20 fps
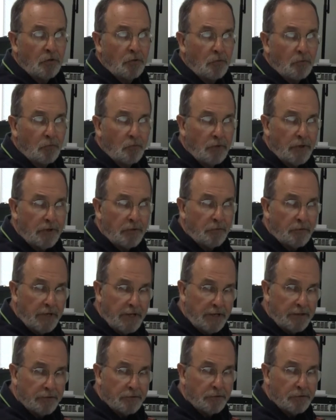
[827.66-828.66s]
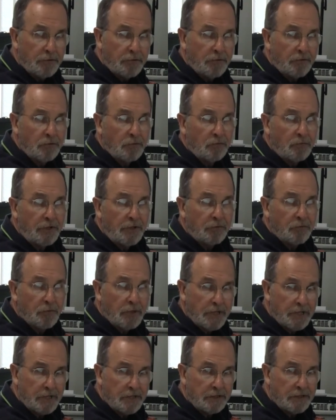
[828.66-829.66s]
Rather, we
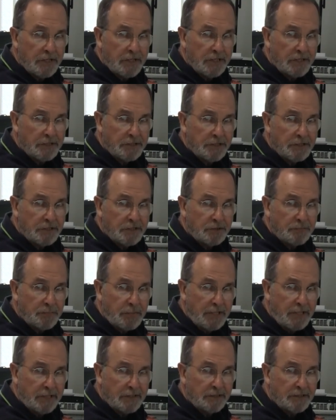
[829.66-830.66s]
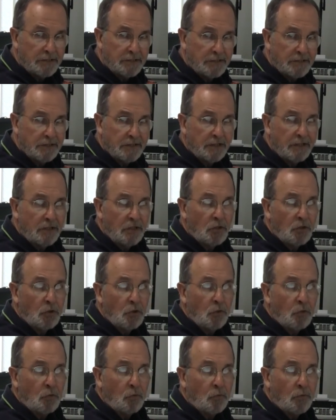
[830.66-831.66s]
recognize expense
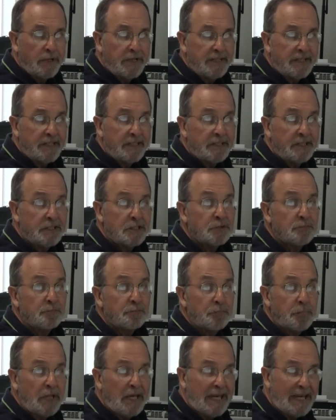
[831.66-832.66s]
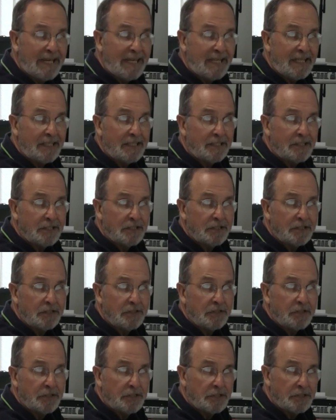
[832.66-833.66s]
when it is paid
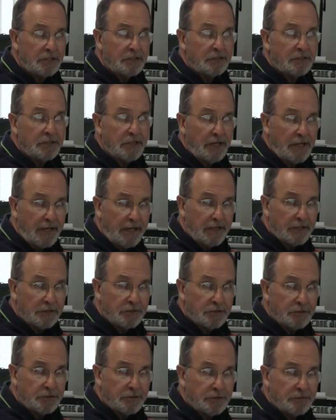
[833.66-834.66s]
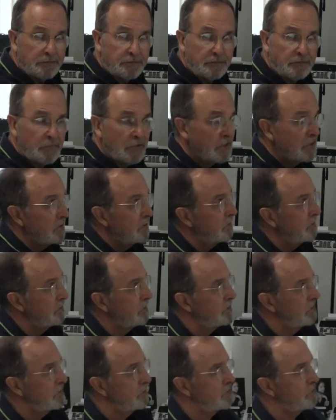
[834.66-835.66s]
in cash.
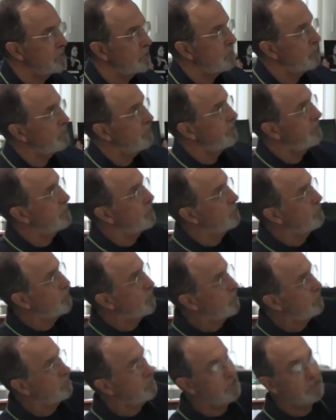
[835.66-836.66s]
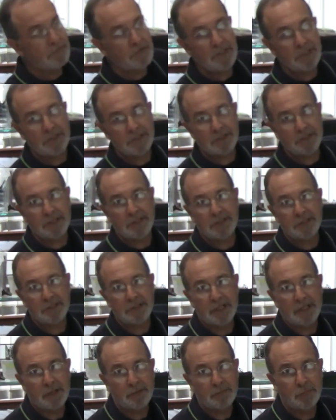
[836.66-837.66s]
So for both of these
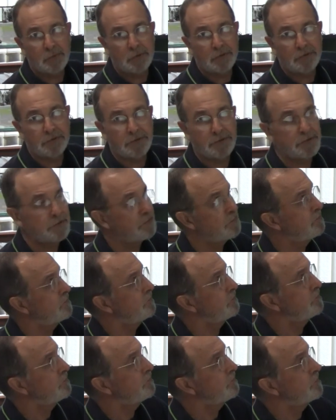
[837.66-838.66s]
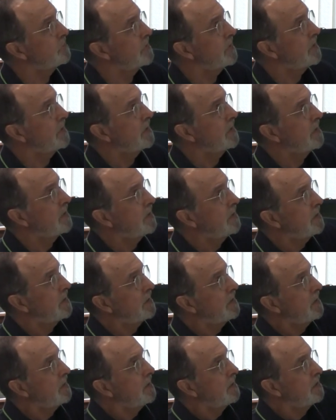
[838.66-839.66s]
examples,
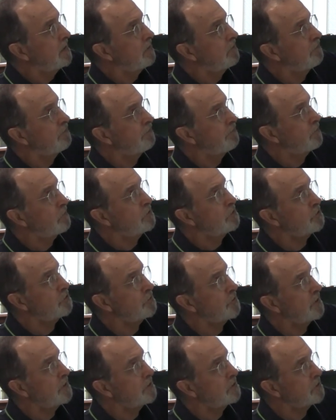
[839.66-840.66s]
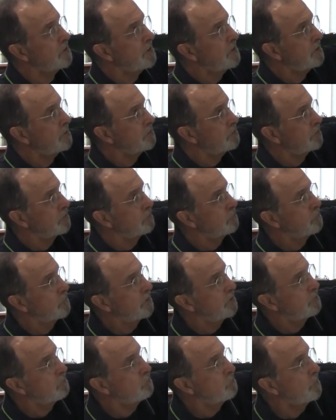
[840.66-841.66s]
the first transaction,
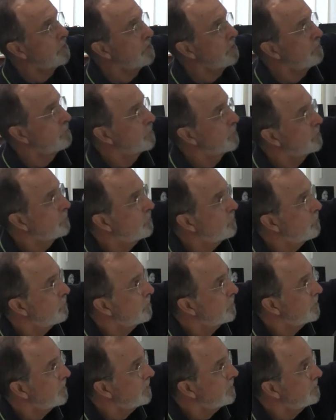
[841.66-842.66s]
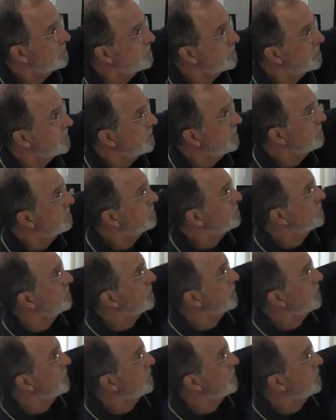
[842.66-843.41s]
when we recorded sales